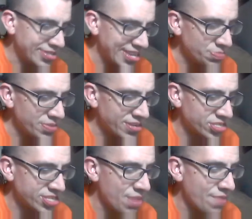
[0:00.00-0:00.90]
Desmond
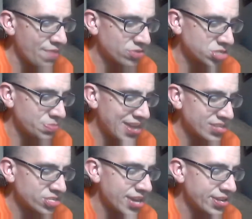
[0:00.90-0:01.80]
Xavier versus
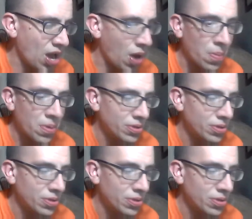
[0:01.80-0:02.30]
Matt Sydal.